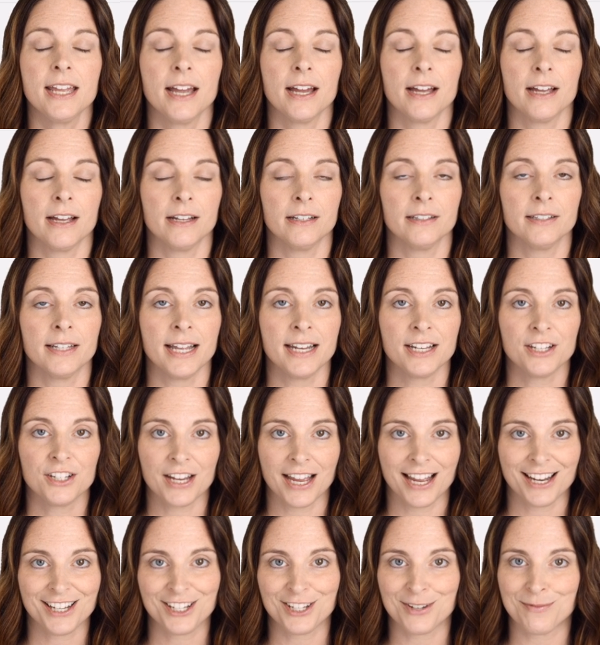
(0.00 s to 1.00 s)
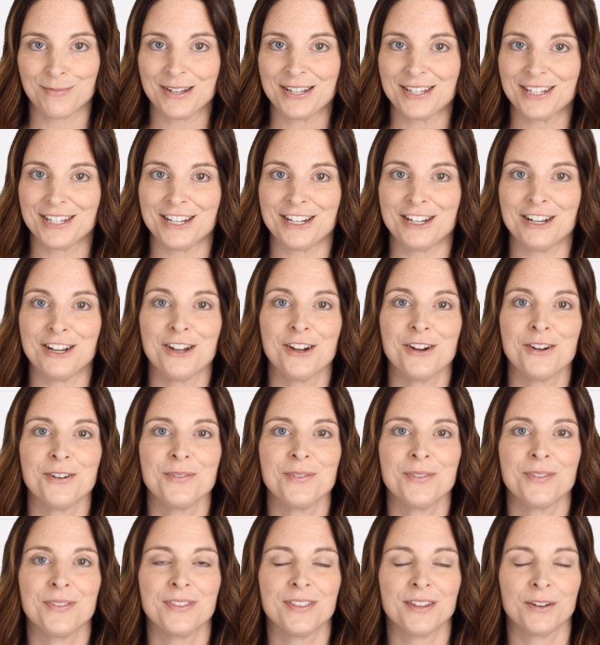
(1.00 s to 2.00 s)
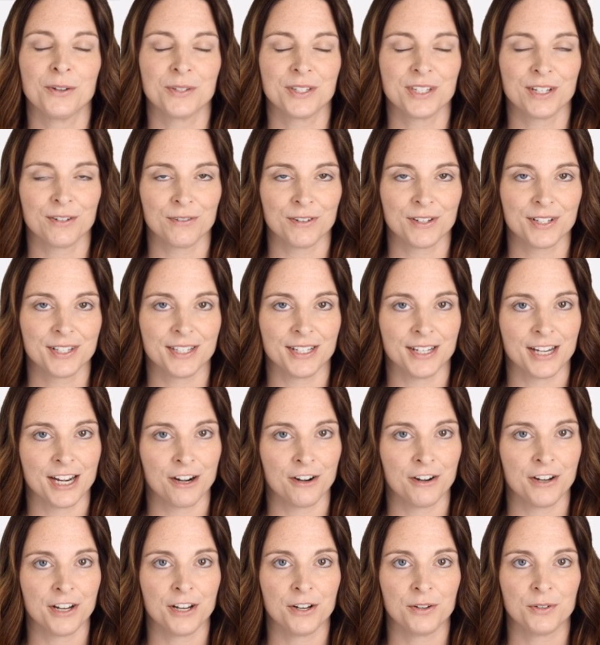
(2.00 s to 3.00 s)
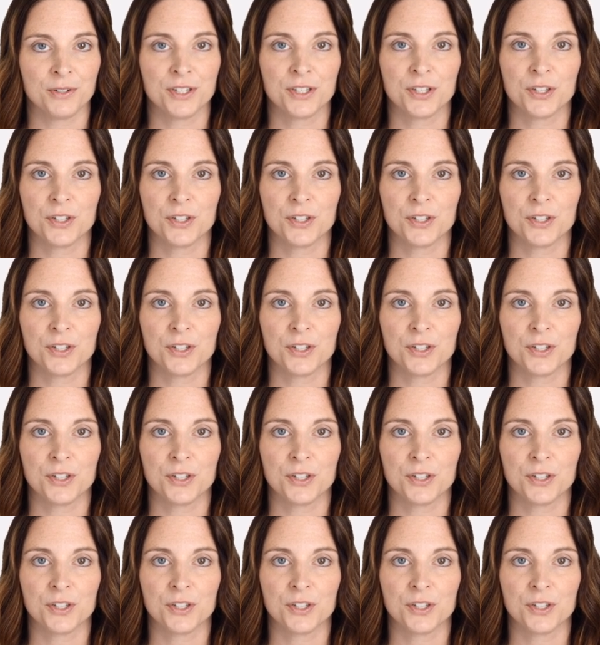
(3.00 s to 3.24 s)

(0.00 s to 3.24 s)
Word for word: let ChatGPT know those different scenarios